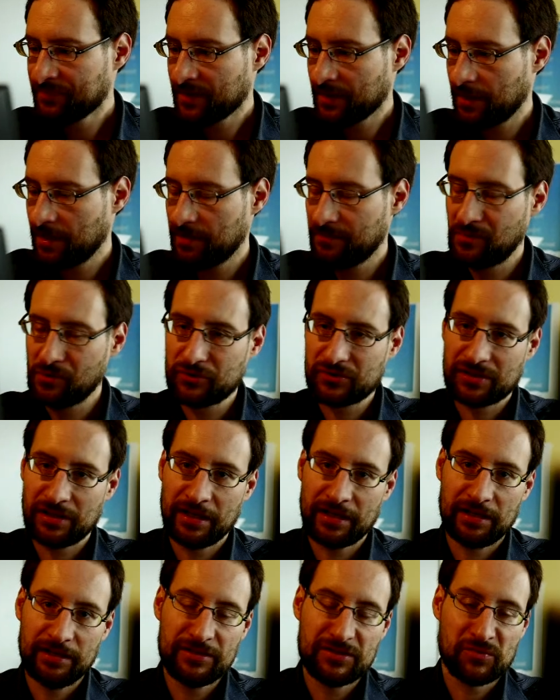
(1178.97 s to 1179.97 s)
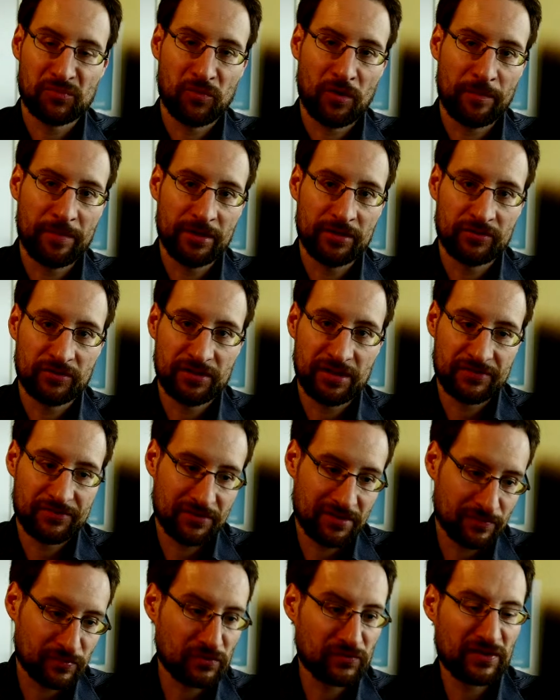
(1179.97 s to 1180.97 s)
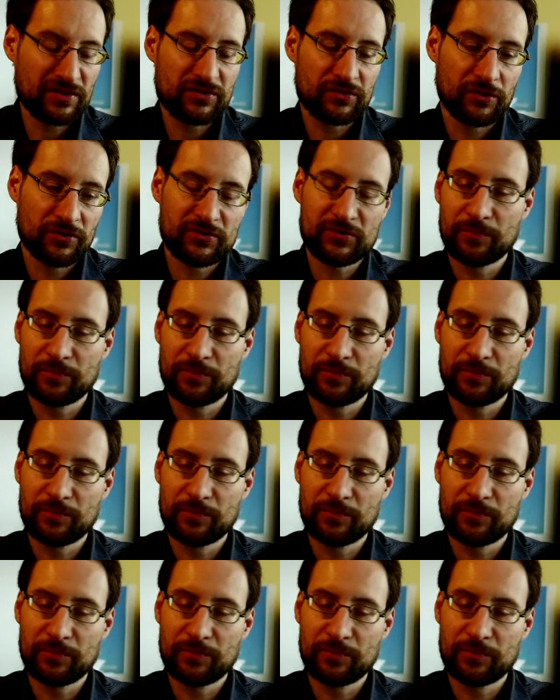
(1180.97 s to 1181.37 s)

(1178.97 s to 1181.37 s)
most likely swapping to death or something of that sort.